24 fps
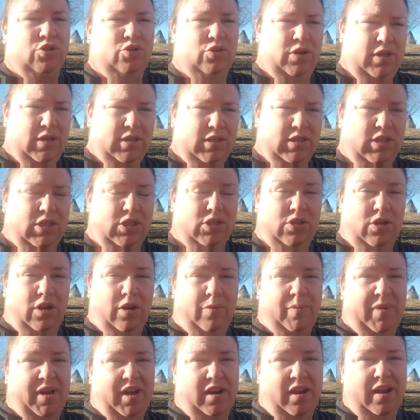trees to
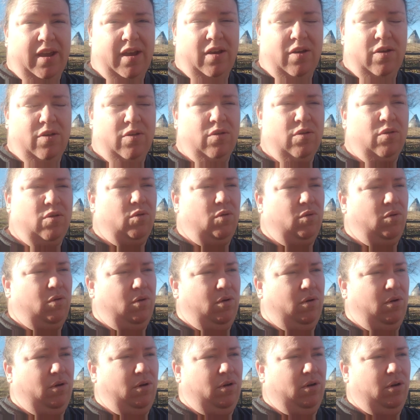start bud out,
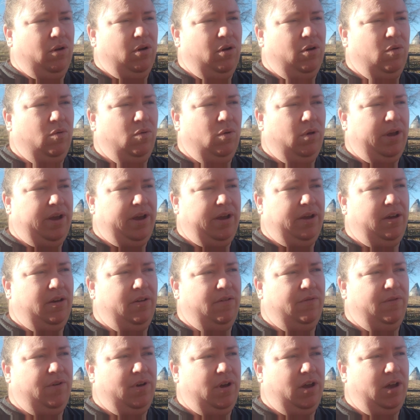or we'll
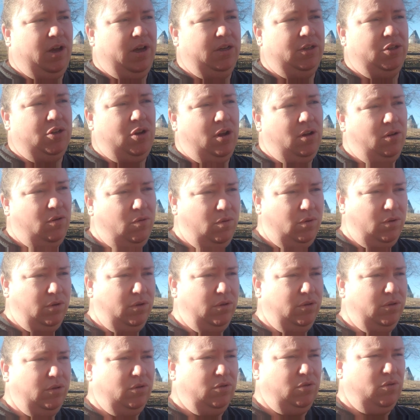have
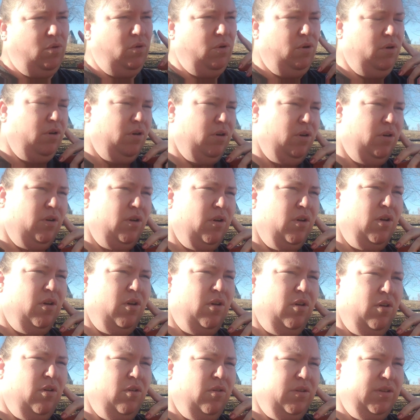jonquils, or
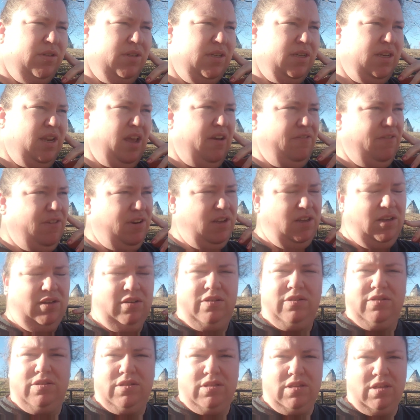is it
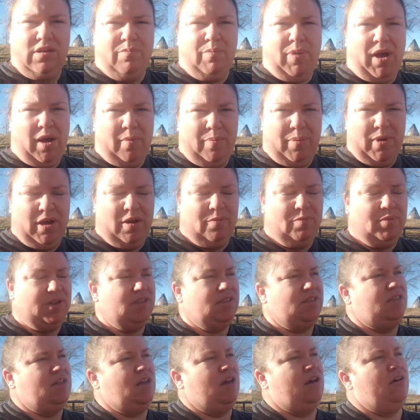daffodils, to pop up
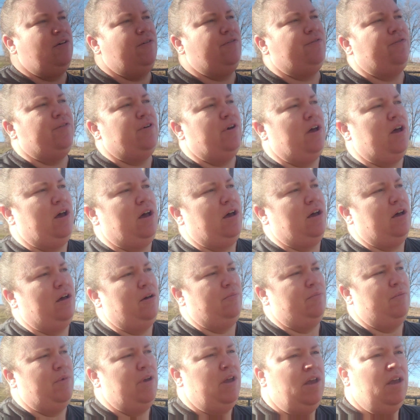and stuff,
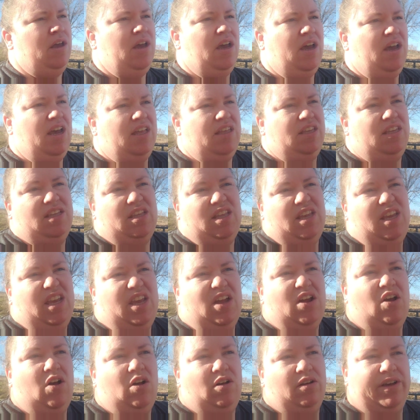and then they
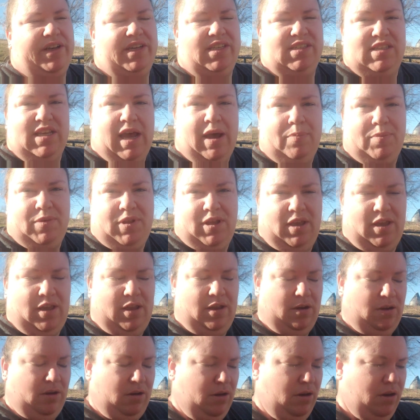all get zapped
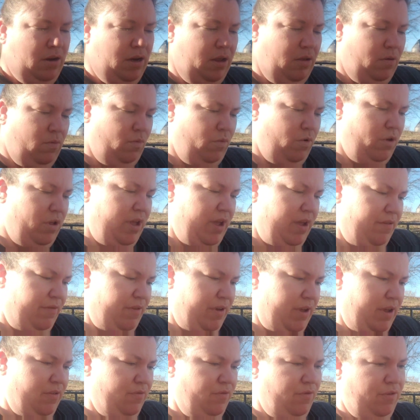again, and we'll have
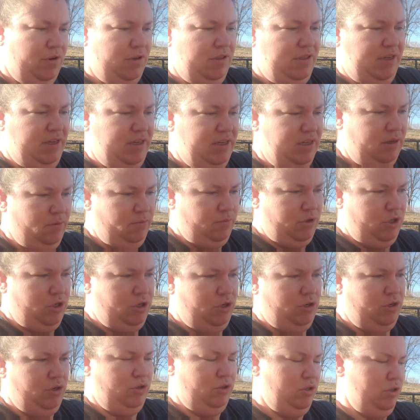like freezing
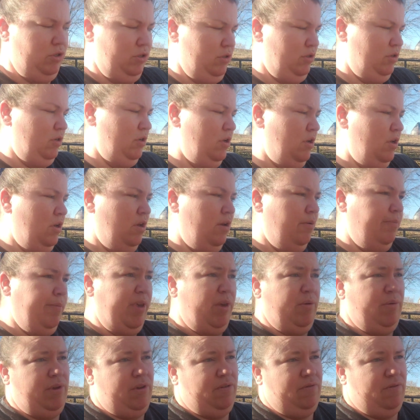temperatures and
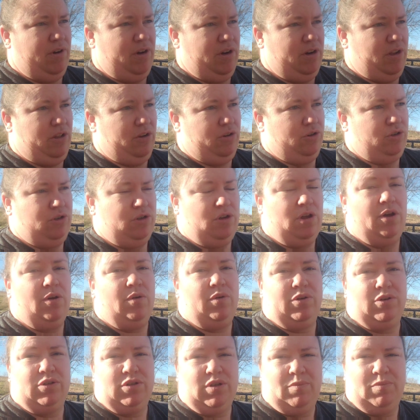maybe even another snow
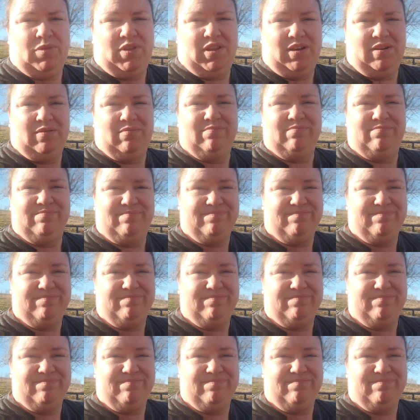or something.